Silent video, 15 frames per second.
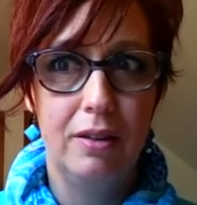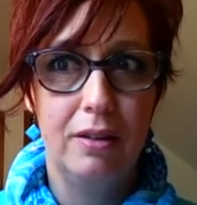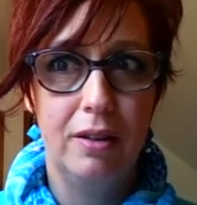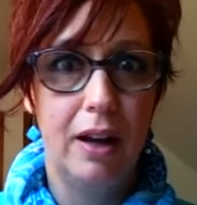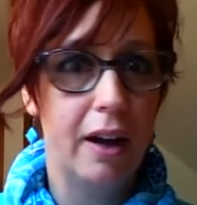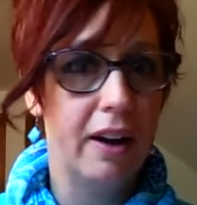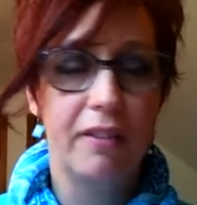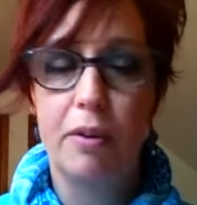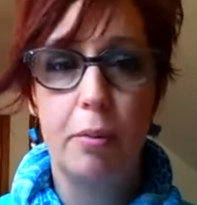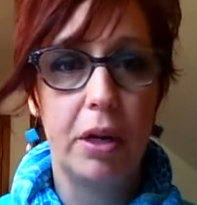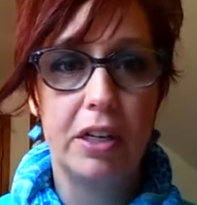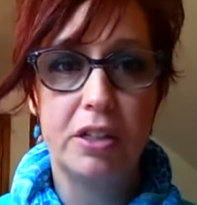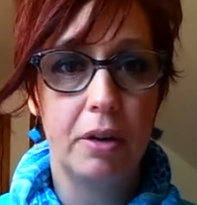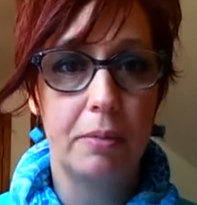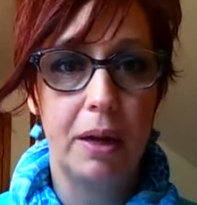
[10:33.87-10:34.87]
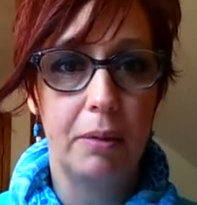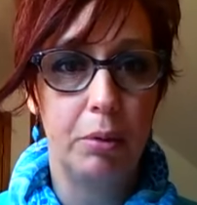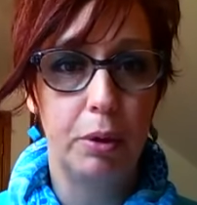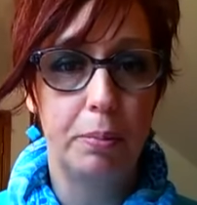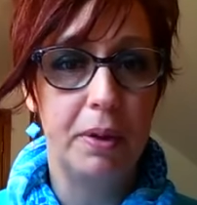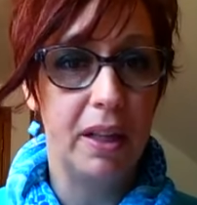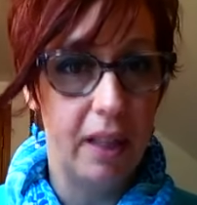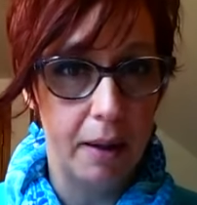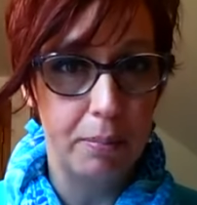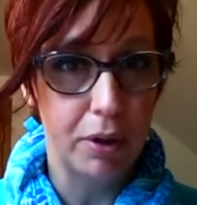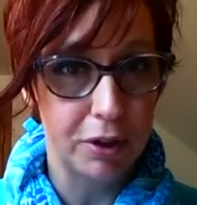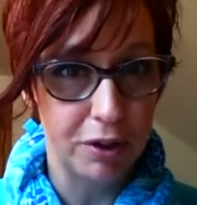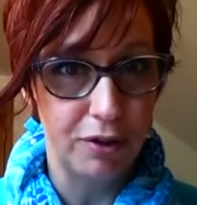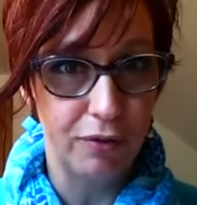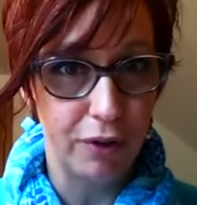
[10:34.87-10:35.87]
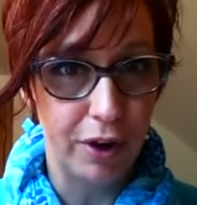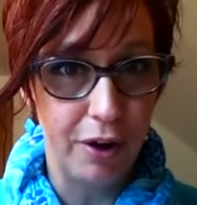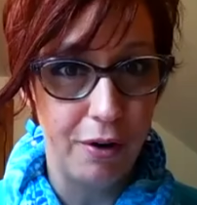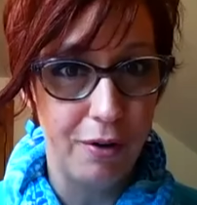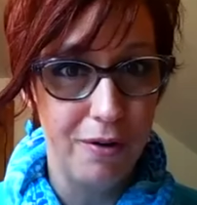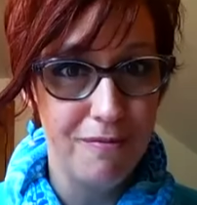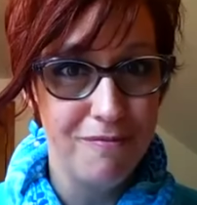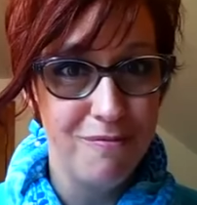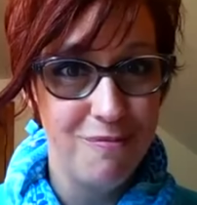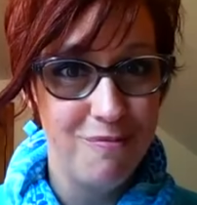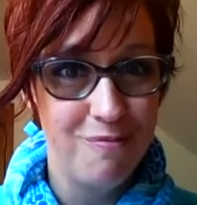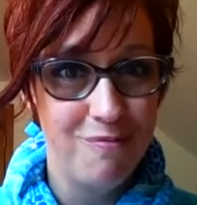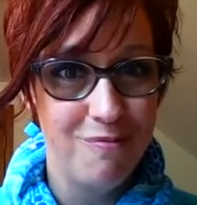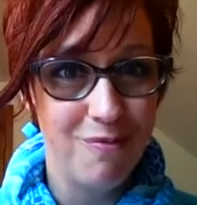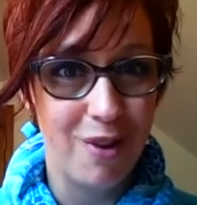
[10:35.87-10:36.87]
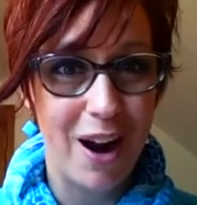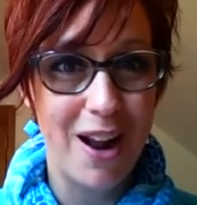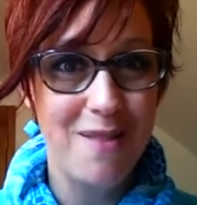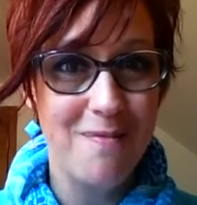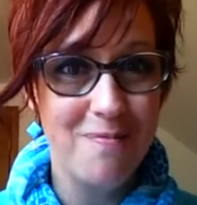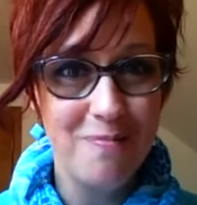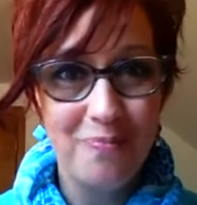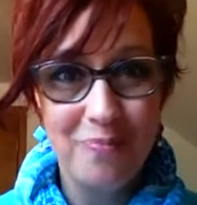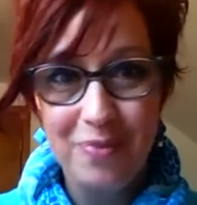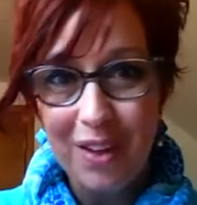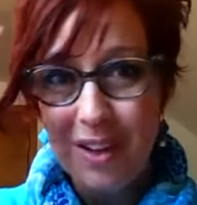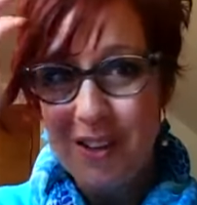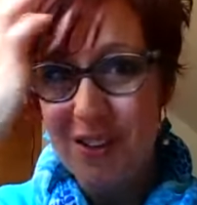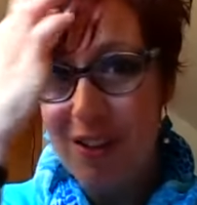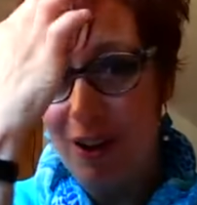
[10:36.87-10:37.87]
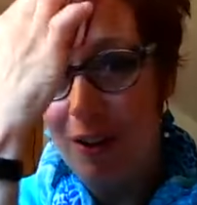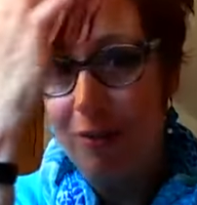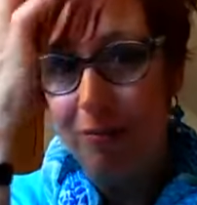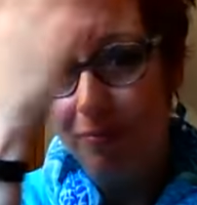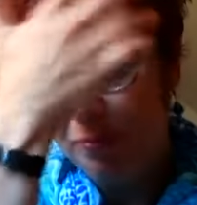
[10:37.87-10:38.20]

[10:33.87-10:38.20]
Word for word: not everybody's going to be able to be that person for you, right? So